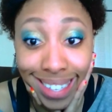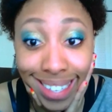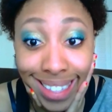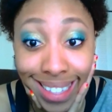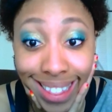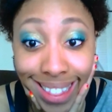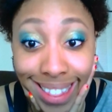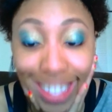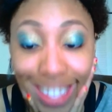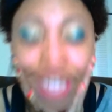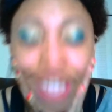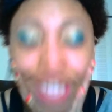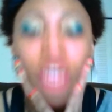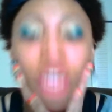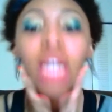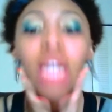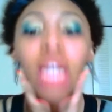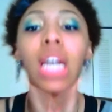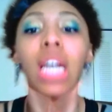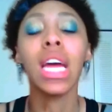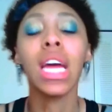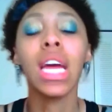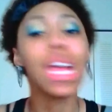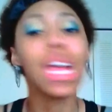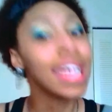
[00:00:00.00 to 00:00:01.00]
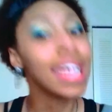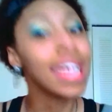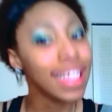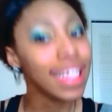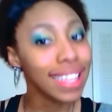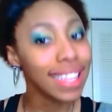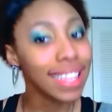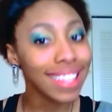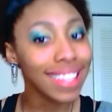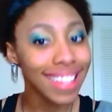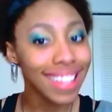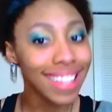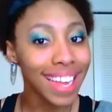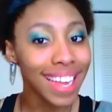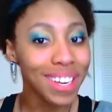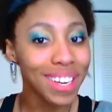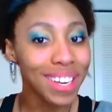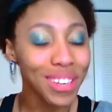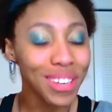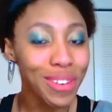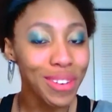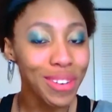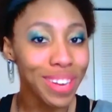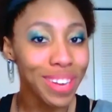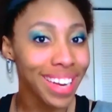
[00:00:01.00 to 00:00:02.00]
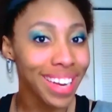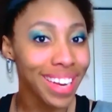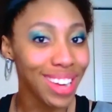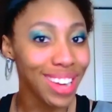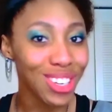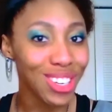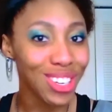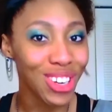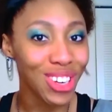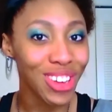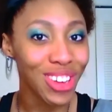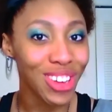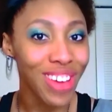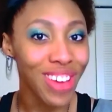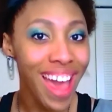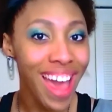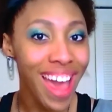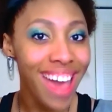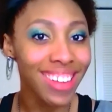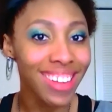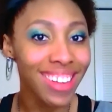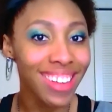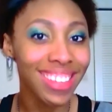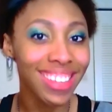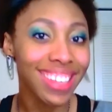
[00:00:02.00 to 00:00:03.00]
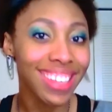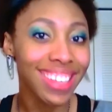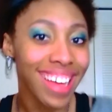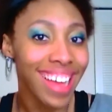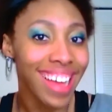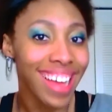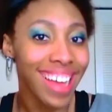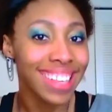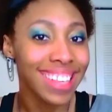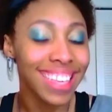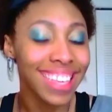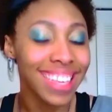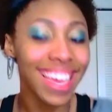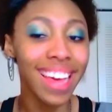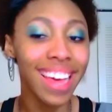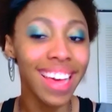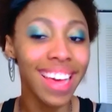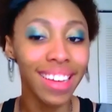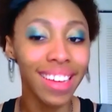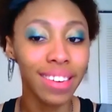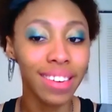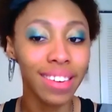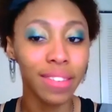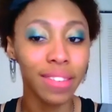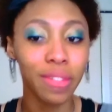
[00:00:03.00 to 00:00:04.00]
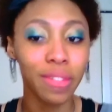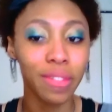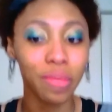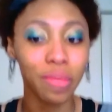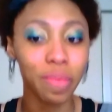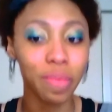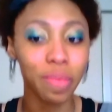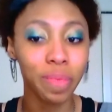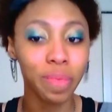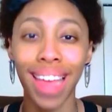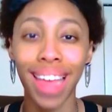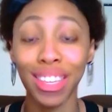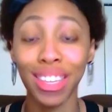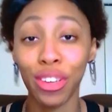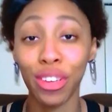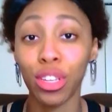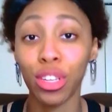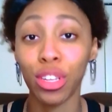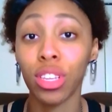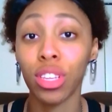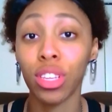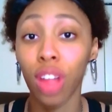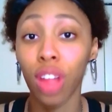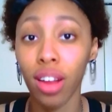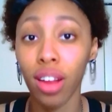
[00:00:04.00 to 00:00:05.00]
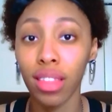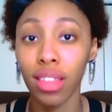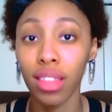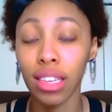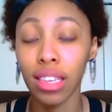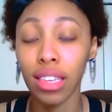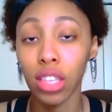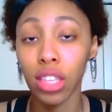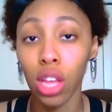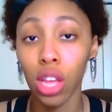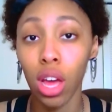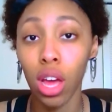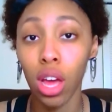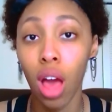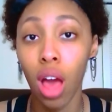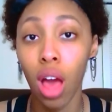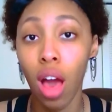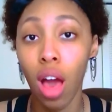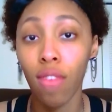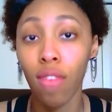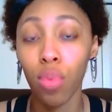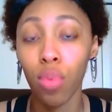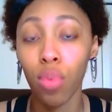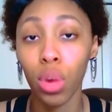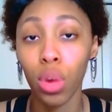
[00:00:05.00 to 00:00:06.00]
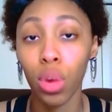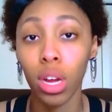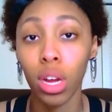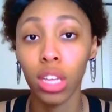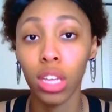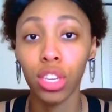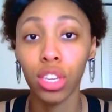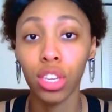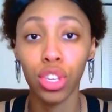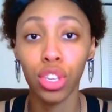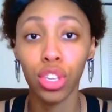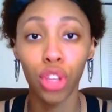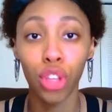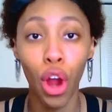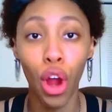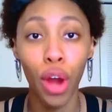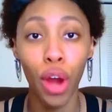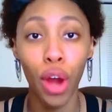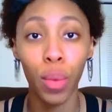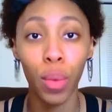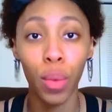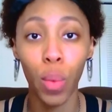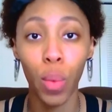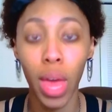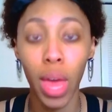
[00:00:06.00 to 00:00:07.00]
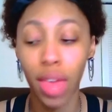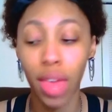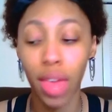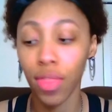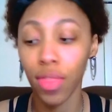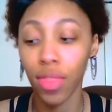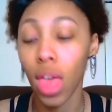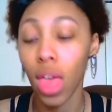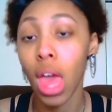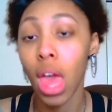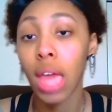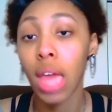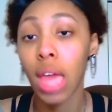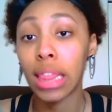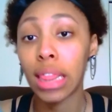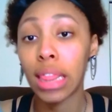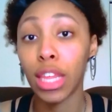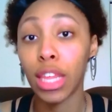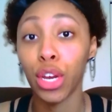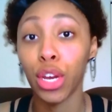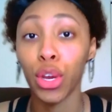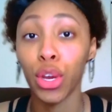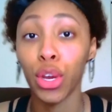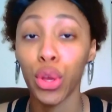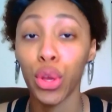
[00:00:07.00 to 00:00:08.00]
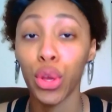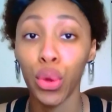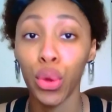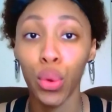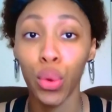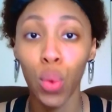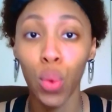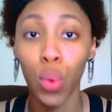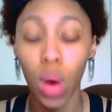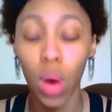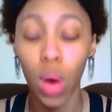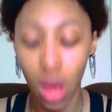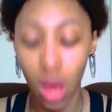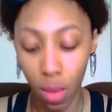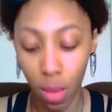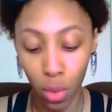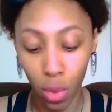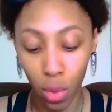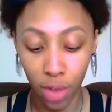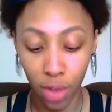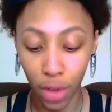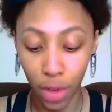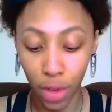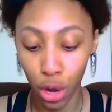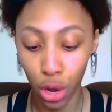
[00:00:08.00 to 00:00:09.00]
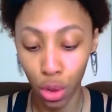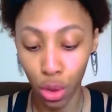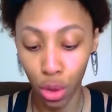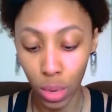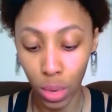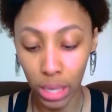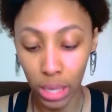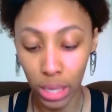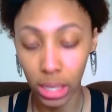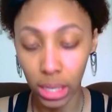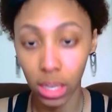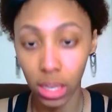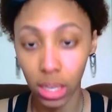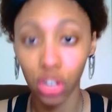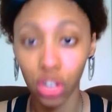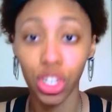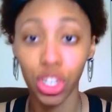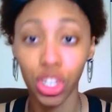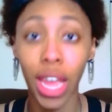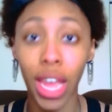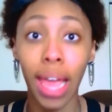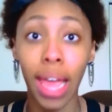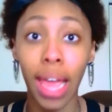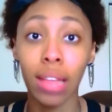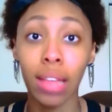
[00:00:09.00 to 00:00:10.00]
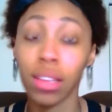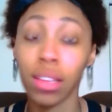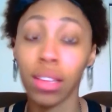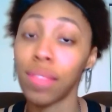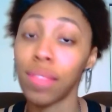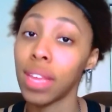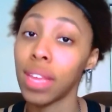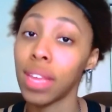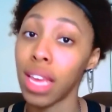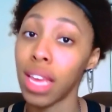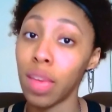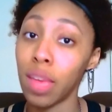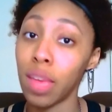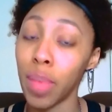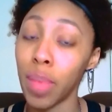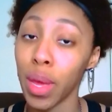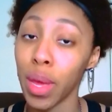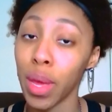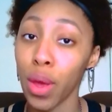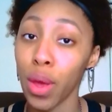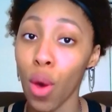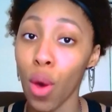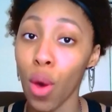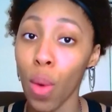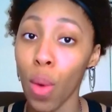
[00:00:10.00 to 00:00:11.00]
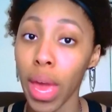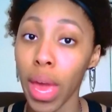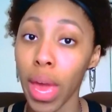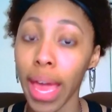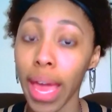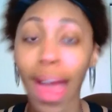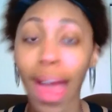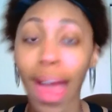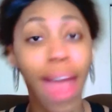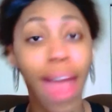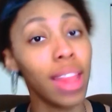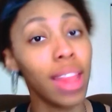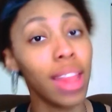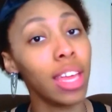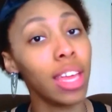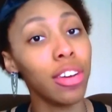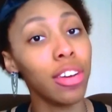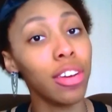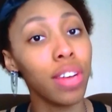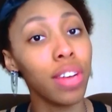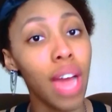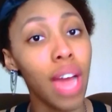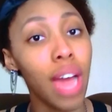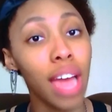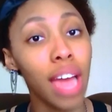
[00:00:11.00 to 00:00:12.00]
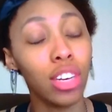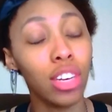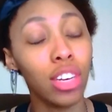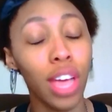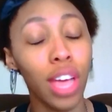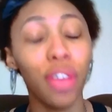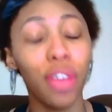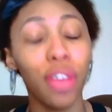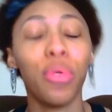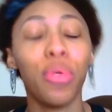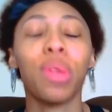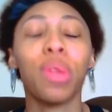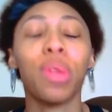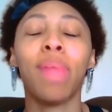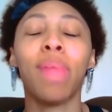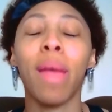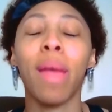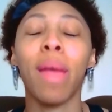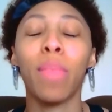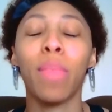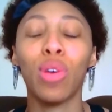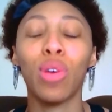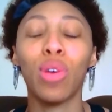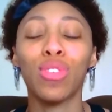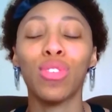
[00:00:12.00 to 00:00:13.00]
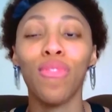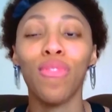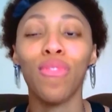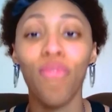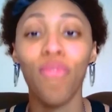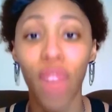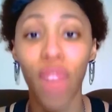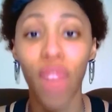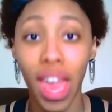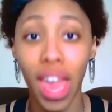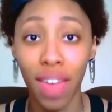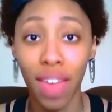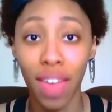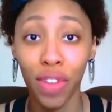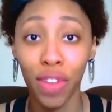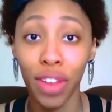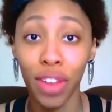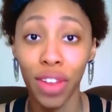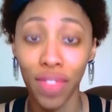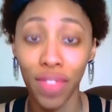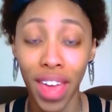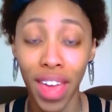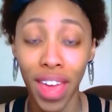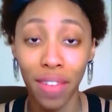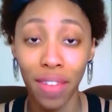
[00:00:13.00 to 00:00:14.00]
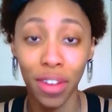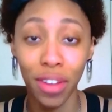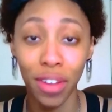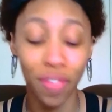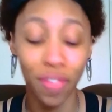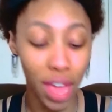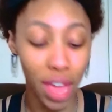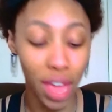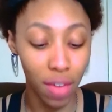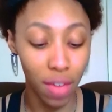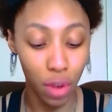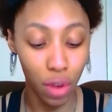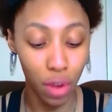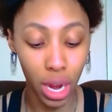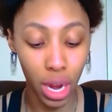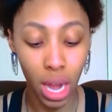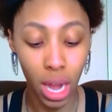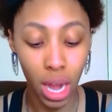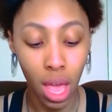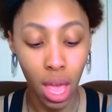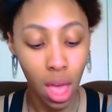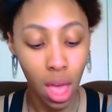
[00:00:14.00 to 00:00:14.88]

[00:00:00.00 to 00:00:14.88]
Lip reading: look, then stay tuned and I'll show you how. See ya. So to start this look off, we're going to start with the new, one of our newest shades of the Keep It Going Eyeliner and Eyeshadow, one of my most favorite eyeliner